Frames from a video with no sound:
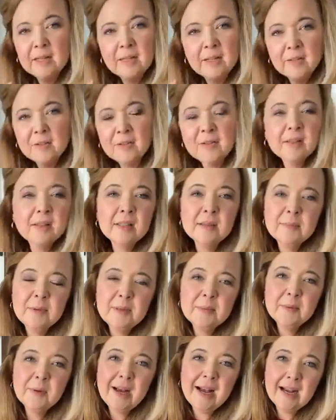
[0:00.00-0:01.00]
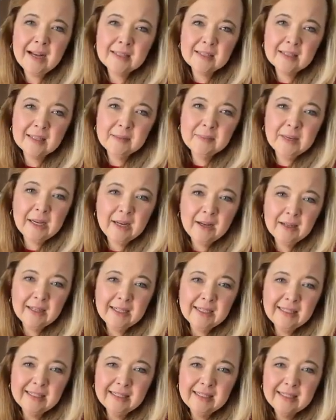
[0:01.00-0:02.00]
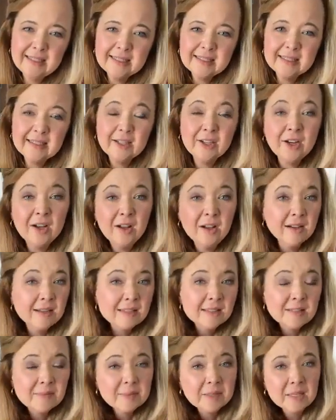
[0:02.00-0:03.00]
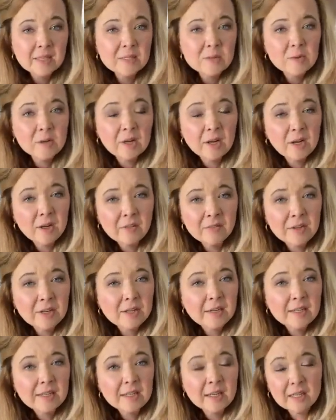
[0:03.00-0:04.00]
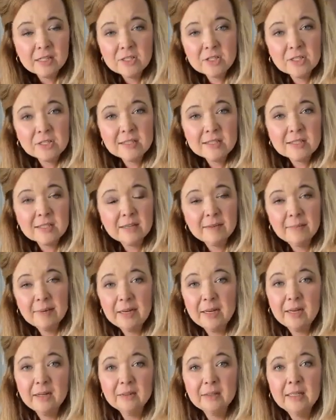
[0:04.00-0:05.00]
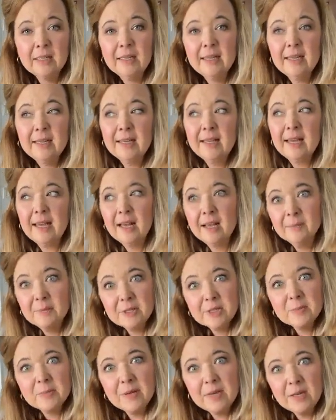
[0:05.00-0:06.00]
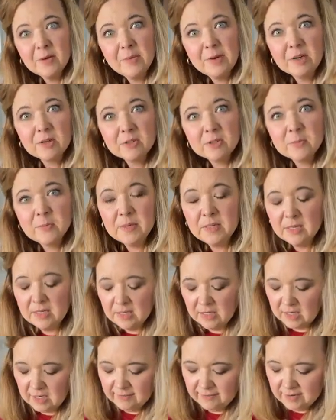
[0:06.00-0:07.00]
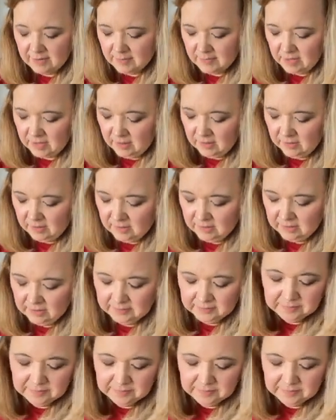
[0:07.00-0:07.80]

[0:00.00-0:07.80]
Another thing that people ask about is the cost, because we're all very conscious about how much money we are spending every month.